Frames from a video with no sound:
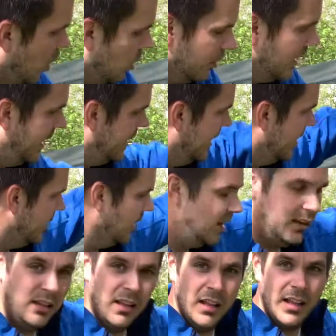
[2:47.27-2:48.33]
right here,
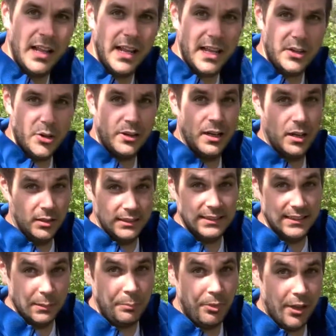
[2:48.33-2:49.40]
and you can
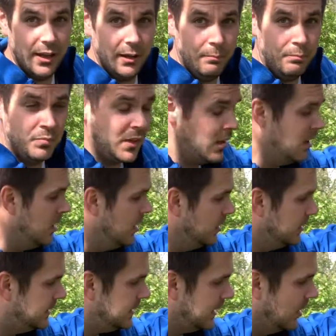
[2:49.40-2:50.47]
unzip that.
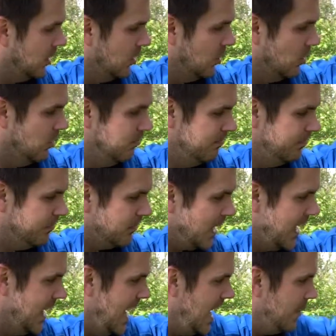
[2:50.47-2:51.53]
So
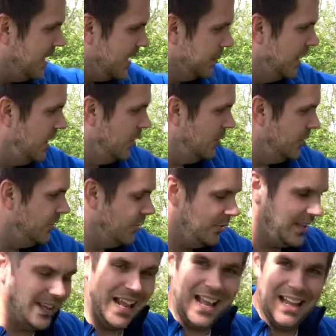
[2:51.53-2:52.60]
in hammock mode, you
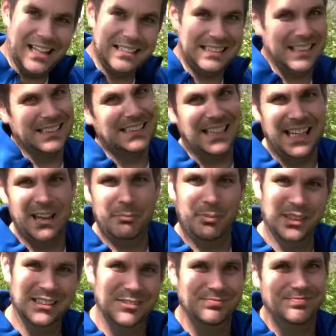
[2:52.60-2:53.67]
can access that,
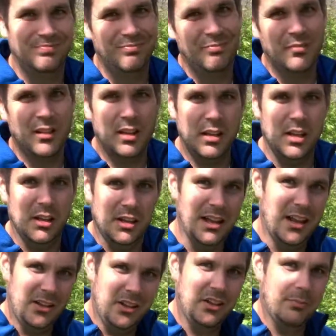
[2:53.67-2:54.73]
but you
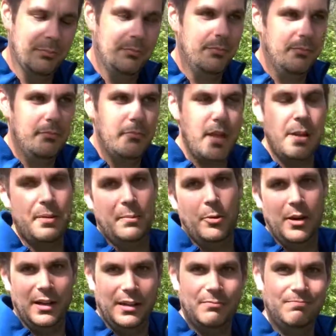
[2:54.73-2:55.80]
can maybe
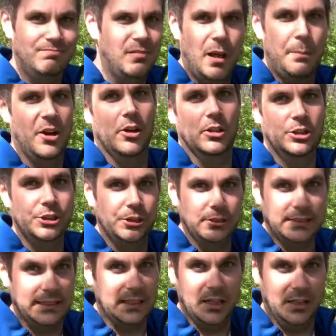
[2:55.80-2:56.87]
put a pair of shoes
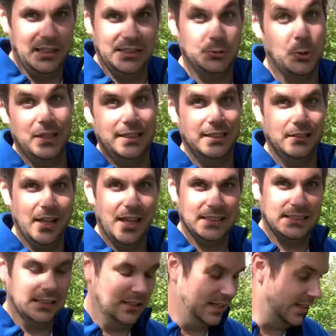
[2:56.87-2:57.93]
there. That's what I did last
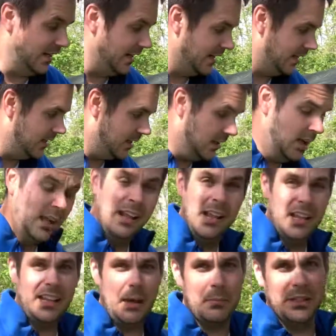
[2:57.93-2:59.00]
night, and
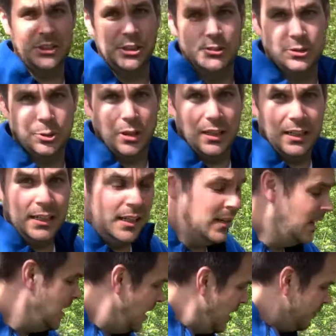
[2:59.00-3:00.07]
kept my shoes dry.
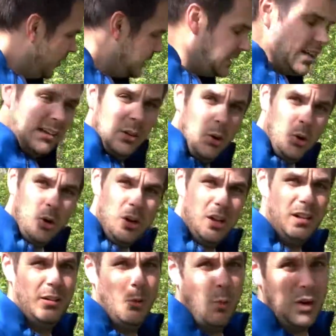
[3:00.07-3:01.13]
There's not
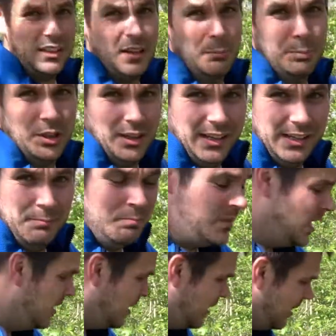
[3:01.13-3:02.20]
one complaint.
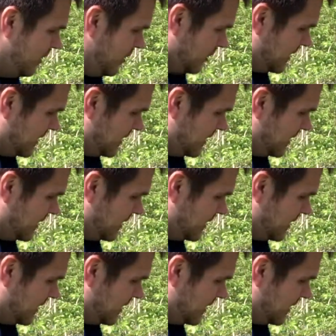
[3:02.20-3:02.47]
There's